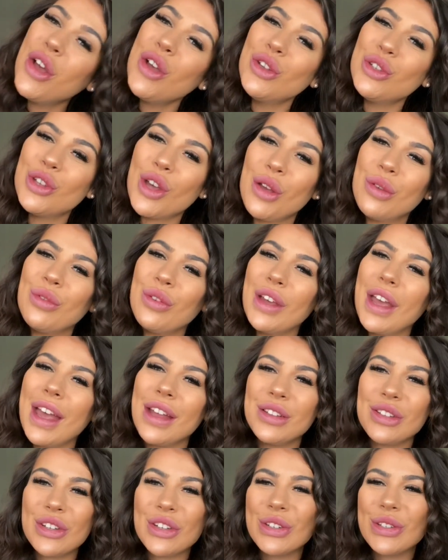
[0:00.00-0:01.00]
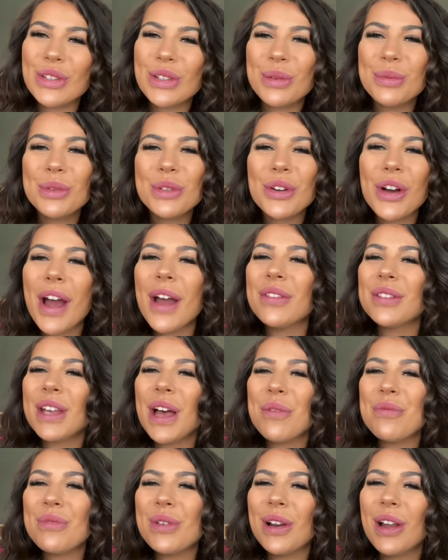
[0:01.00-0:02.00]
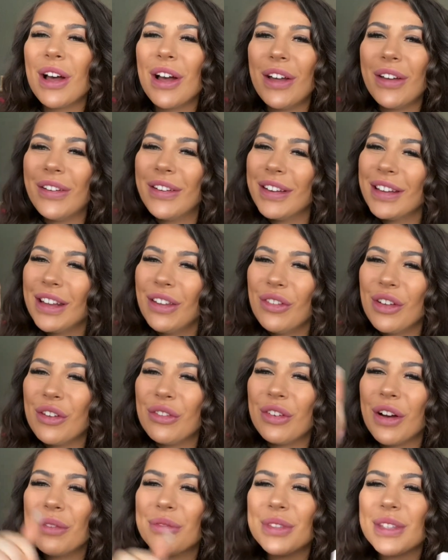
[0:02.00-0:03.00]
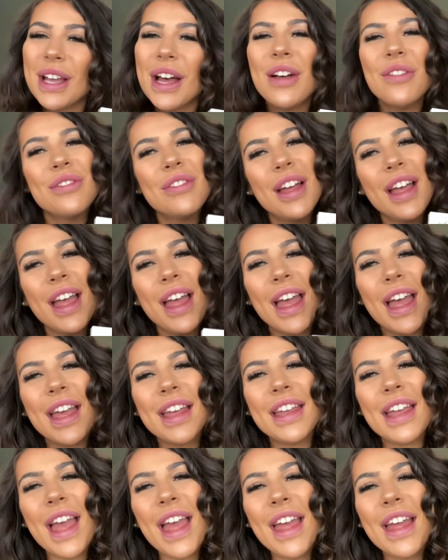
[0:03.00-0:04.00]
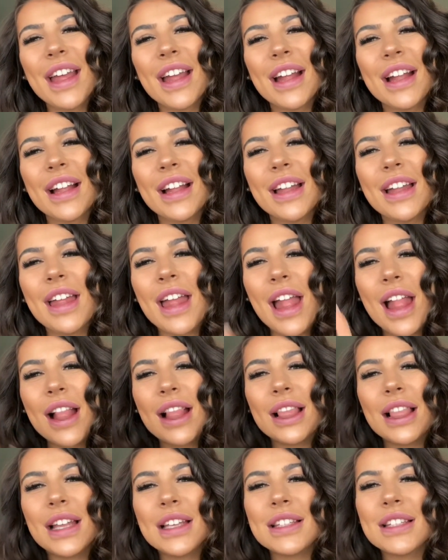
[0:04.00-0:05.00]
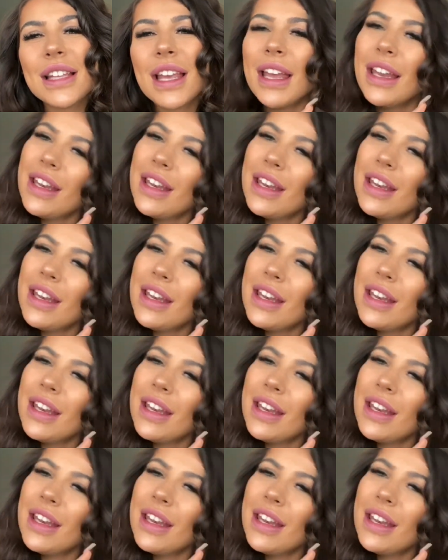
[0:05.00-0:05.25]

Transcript: Don't forget to subscribe down below, give it a thumbs up, and yeah, let's get